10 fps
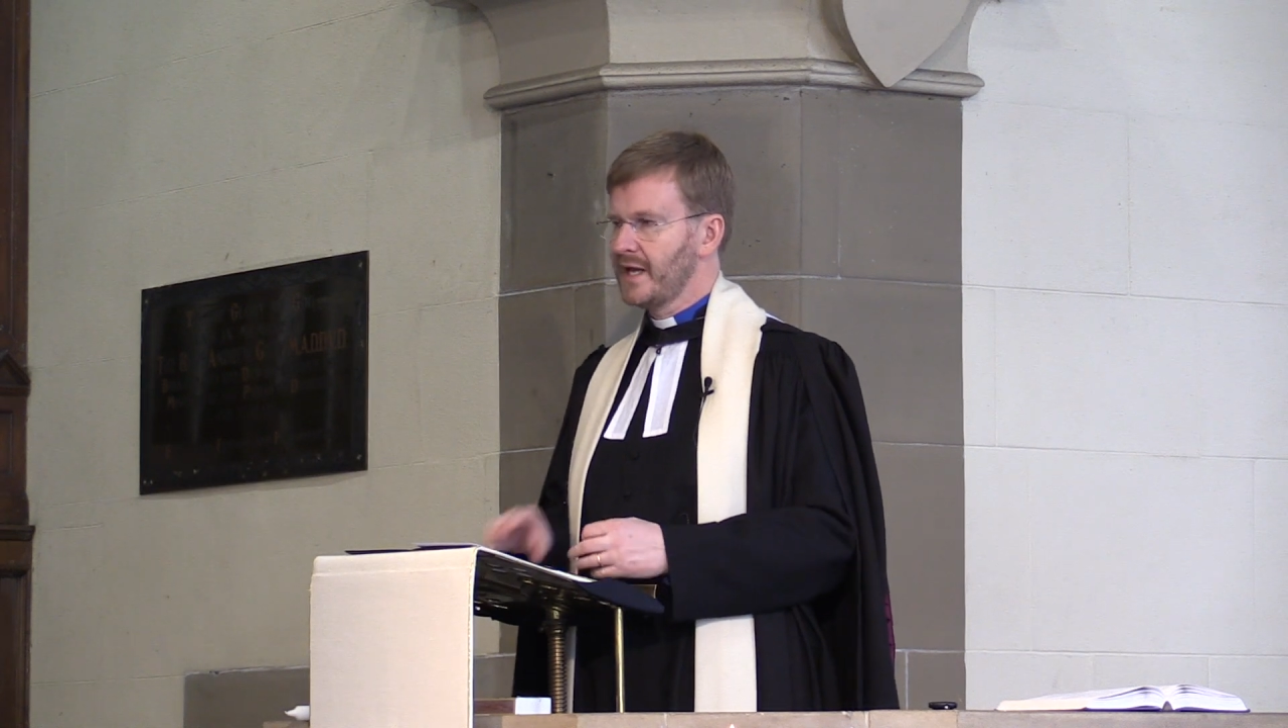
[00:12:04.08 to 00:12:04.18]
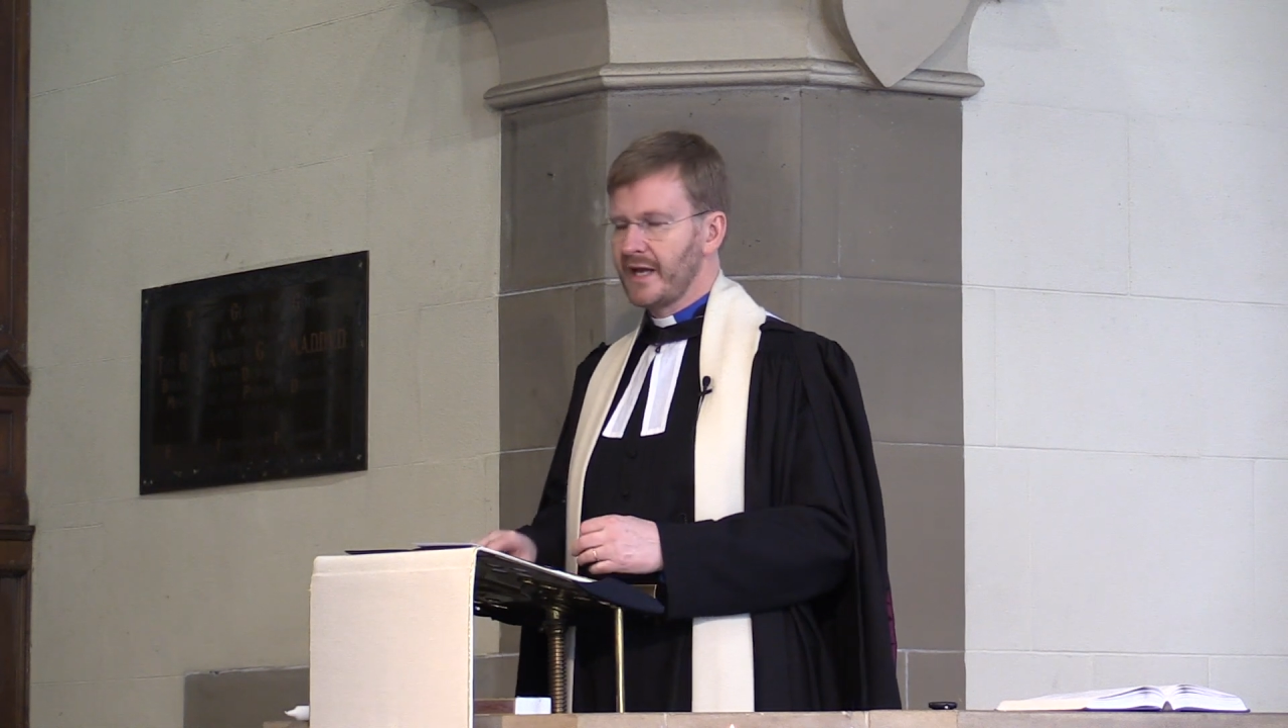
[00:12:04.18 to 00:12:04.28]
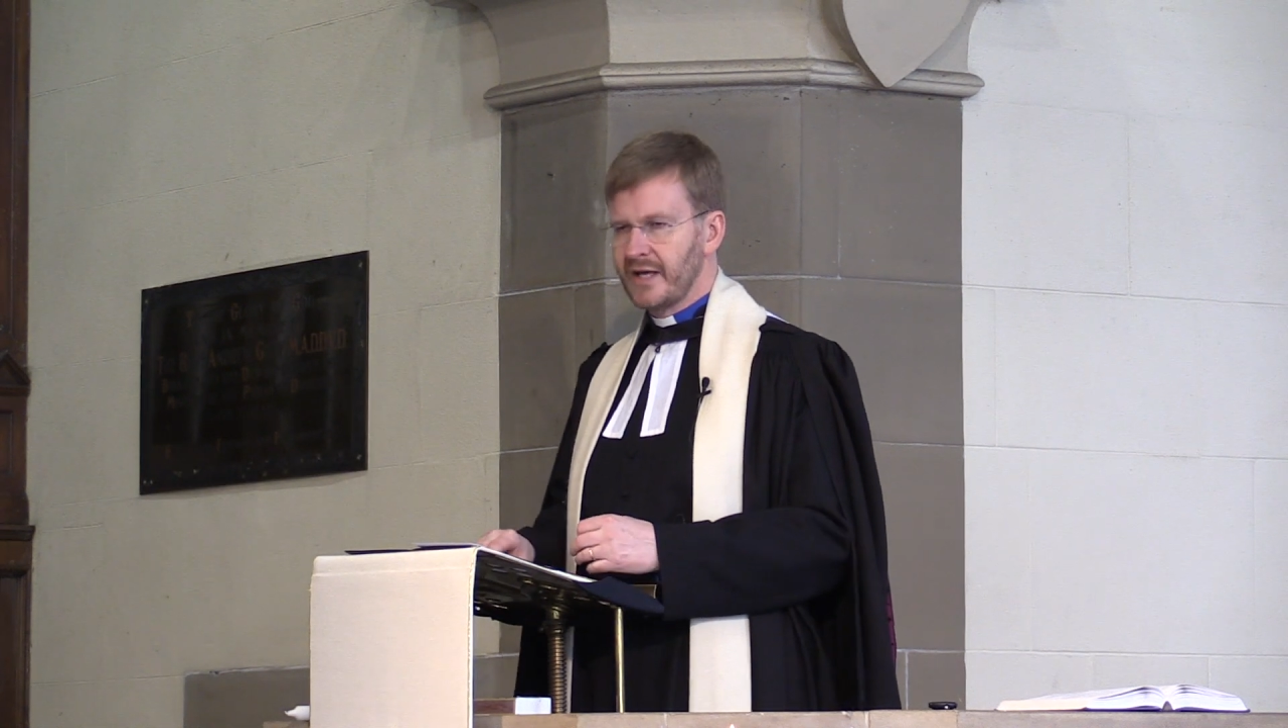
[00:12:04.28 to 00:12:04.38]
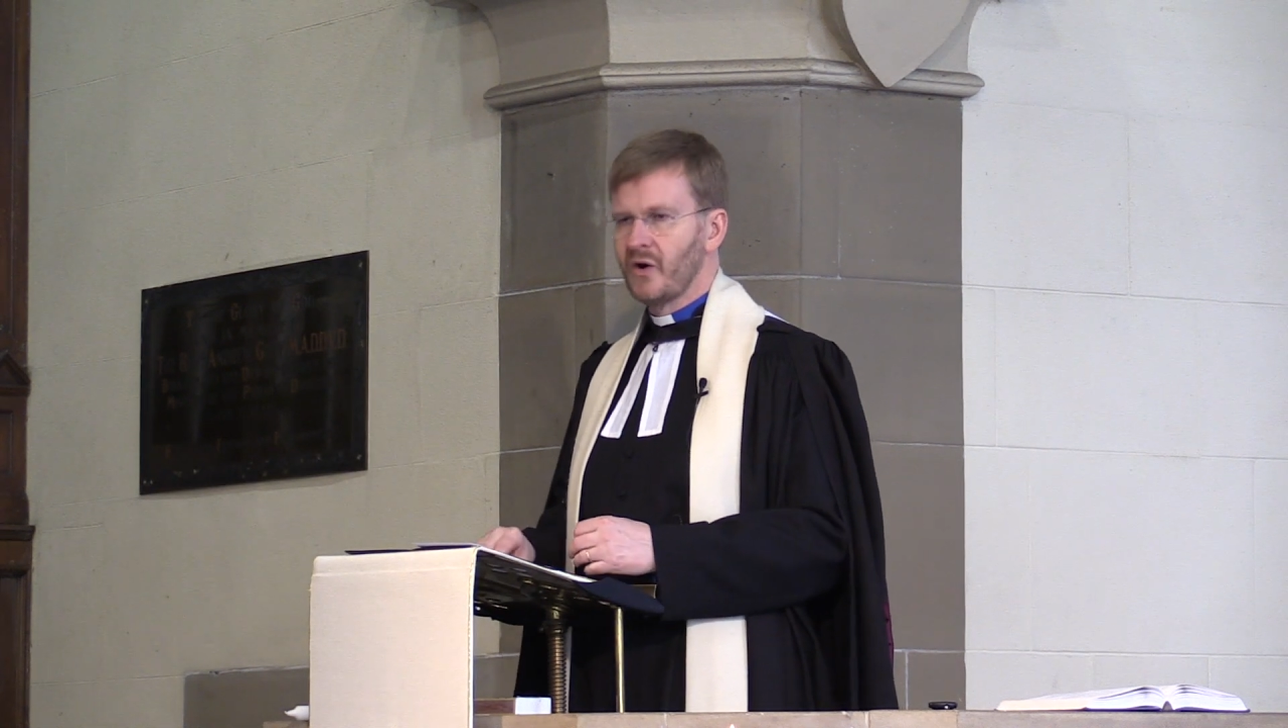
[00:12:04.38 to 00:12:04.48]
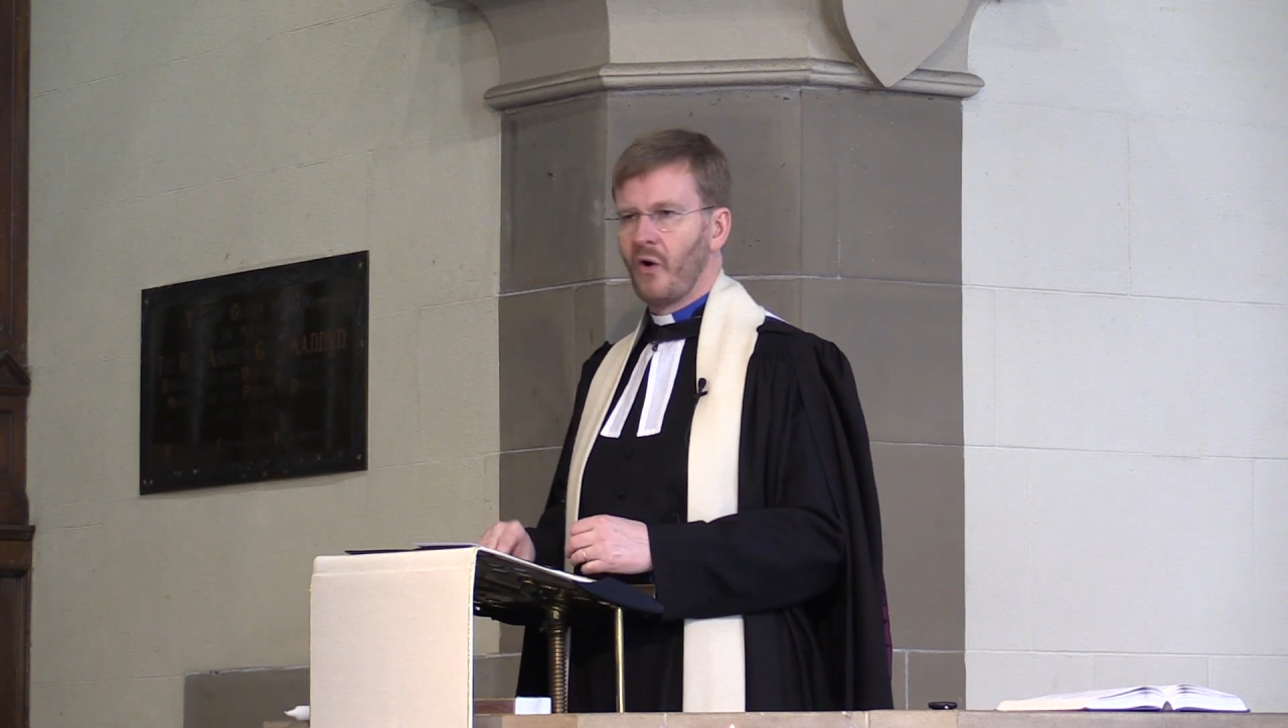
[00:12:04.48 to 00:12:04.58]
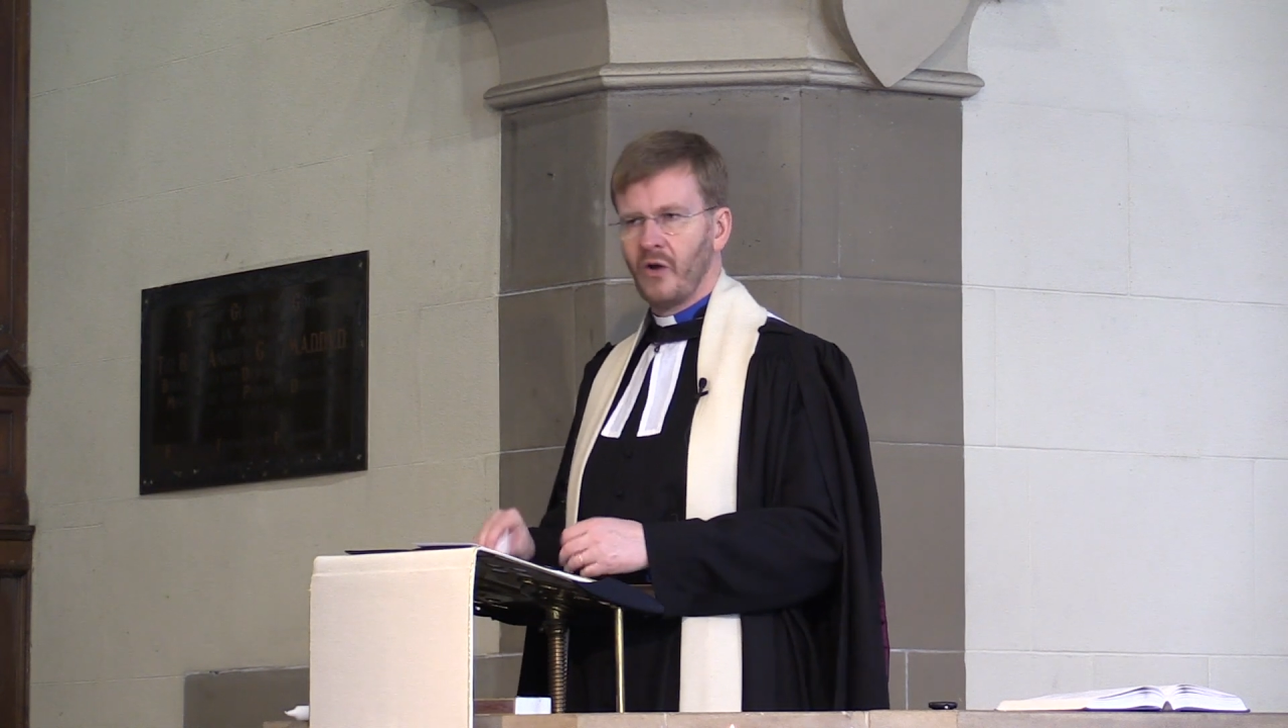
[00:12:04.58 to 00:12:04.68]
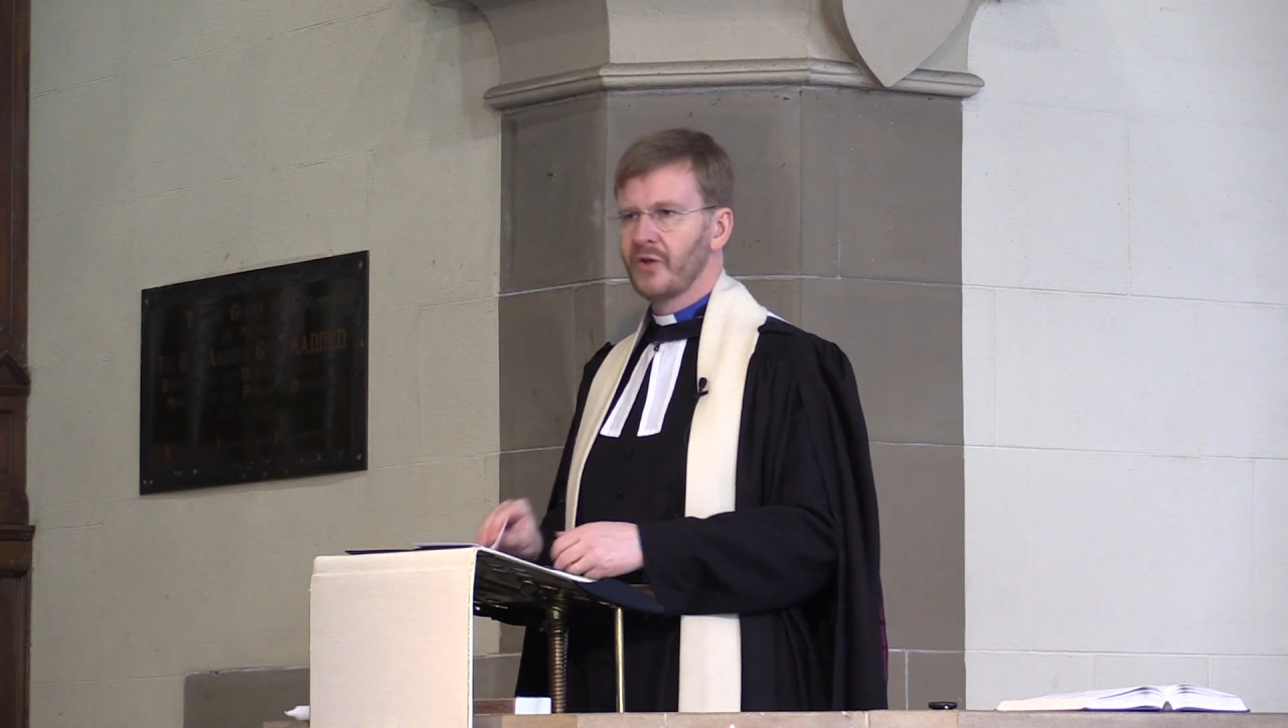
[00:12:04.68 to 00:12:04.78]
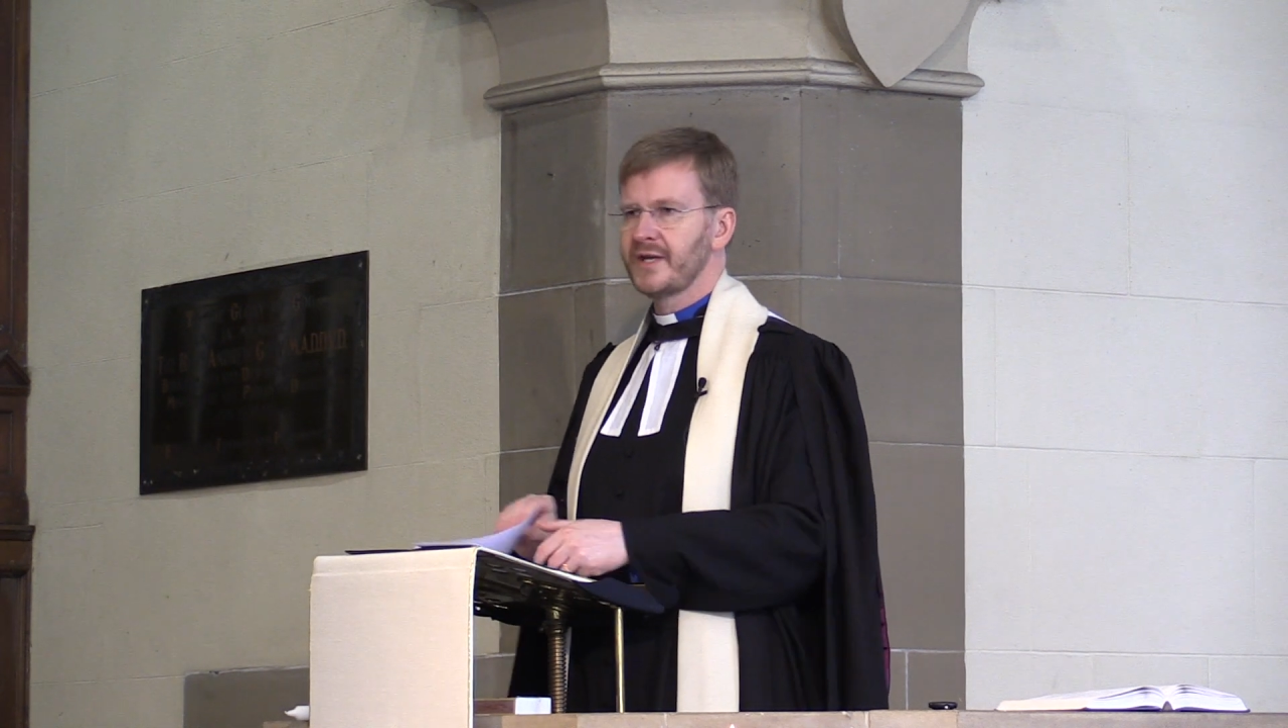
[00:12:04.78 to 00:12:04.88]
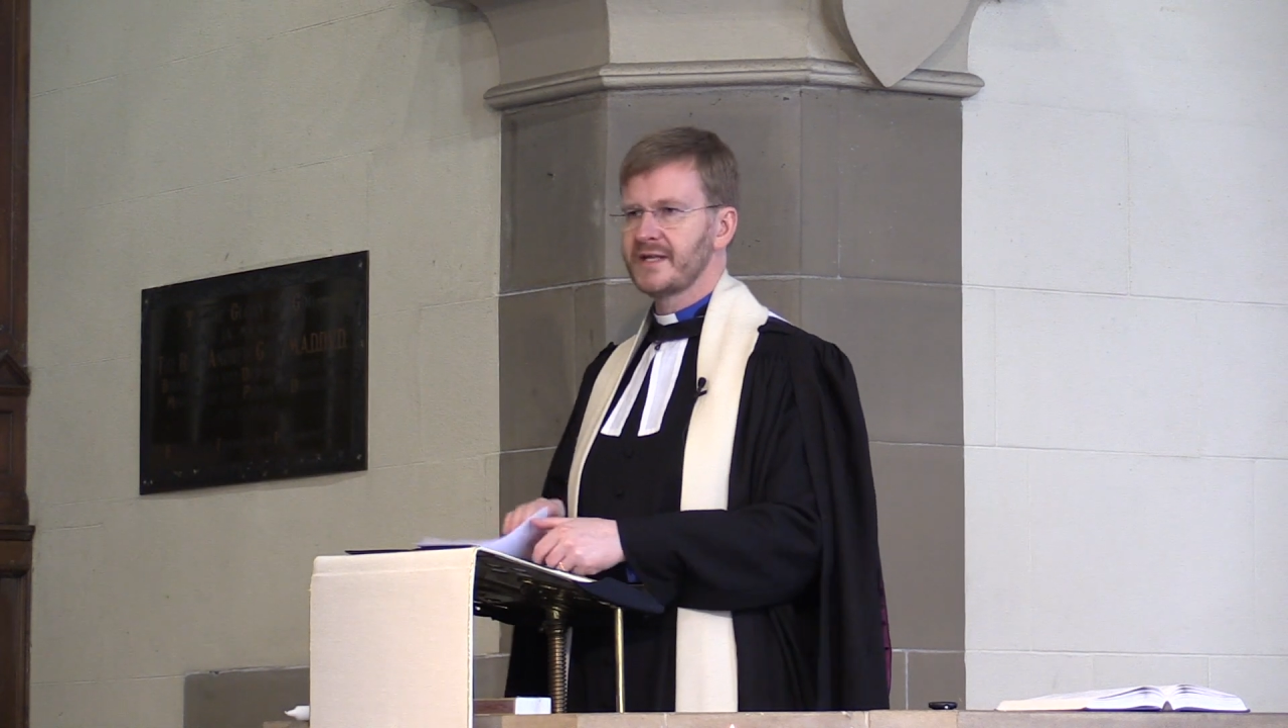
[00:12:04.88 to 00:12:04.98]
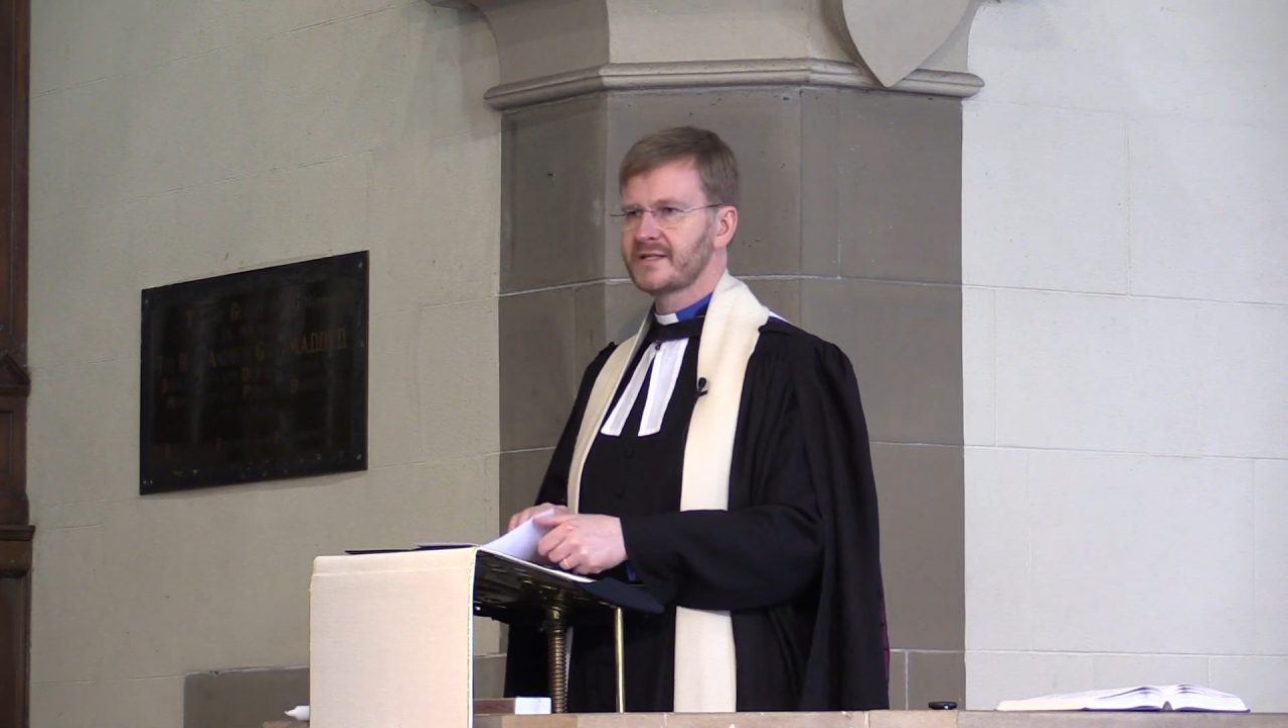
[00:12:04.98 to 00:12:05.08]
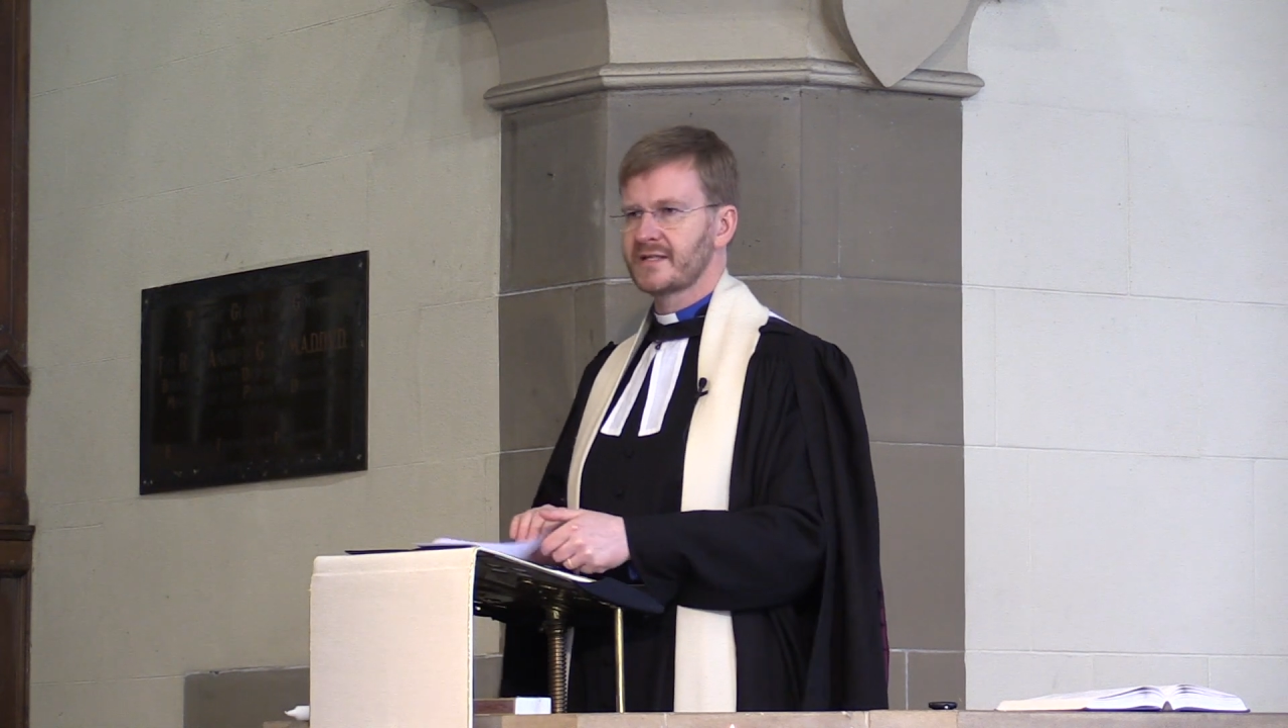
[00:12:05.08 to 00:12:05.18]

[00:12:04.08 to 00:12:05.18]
In all these